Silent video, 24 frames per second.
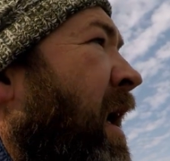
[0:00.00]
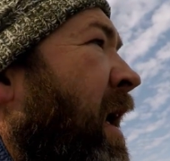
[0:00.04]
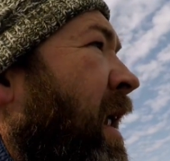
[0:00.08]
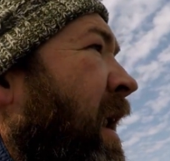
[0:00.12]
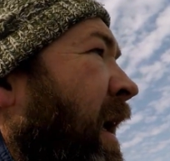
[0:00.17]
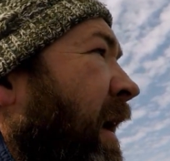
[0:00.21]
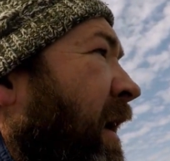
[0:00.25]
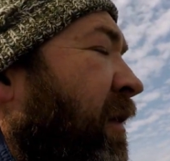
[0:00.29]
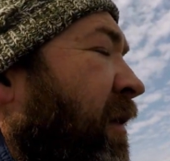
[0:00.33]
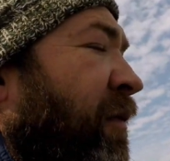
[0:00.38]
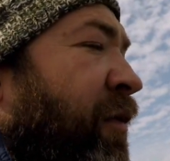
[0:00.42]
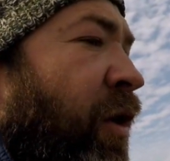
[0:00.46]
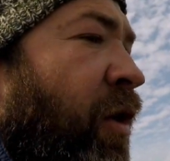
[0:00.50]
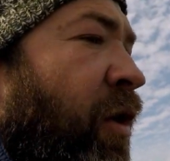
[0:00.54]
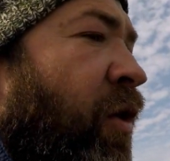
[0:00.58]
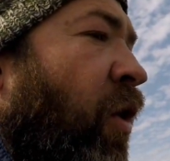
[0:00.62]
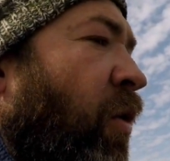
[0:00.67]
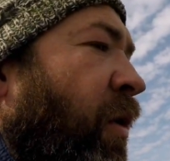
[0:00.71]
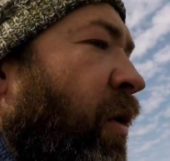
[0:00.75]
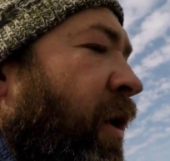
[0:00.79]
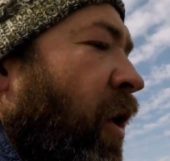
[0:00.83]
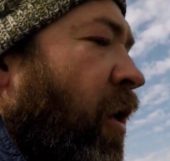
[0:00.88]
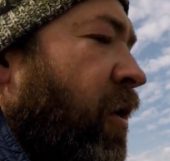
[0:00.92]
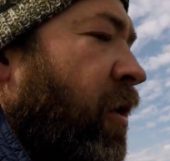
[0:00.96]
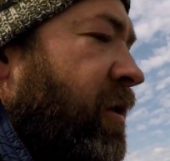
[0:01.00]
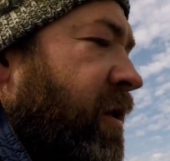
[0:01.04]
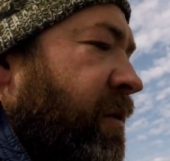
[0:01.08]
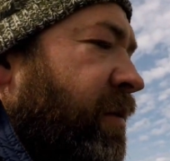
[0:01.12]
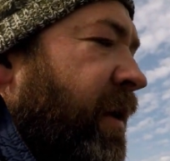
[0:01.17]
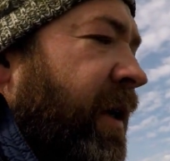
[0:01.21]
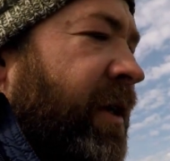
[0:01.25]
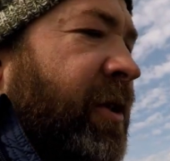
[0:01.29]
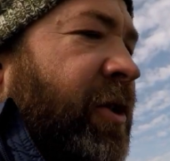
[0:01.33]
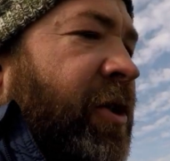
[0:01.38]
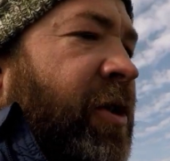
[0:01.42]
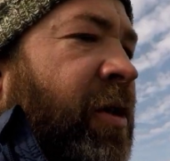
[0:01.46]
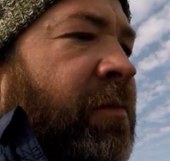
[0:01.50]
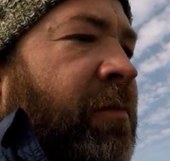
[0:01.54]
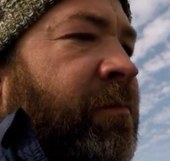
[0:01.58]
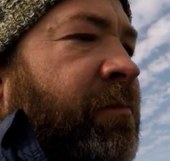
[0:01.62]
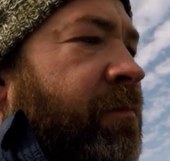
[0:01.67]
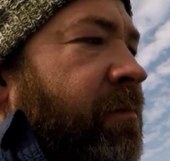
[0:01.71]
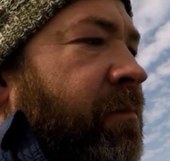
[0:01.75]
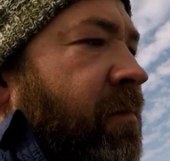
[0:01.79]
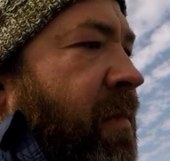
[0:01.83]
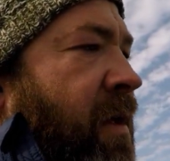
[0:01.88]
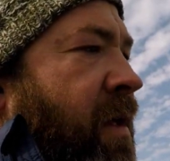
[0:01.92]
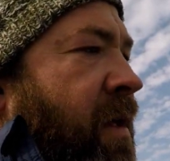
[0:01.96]
Like if you're going Oxwich,
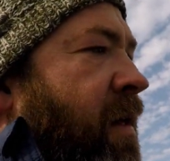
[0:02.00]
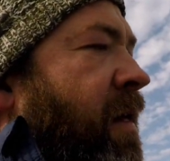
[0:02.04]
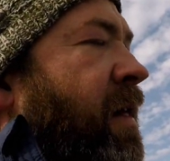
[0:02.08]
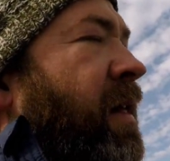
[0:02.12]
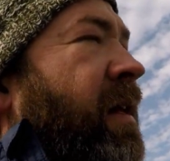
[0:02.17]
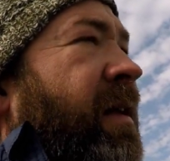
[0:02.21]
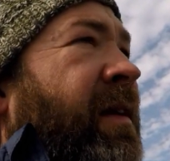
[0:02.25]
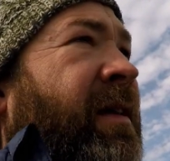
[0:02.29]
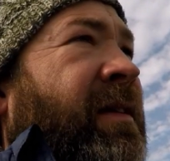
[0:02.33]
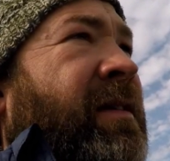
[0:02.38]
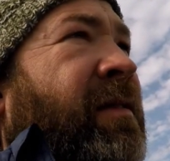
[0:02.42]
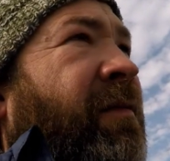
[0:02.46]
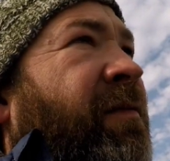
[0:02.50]
it's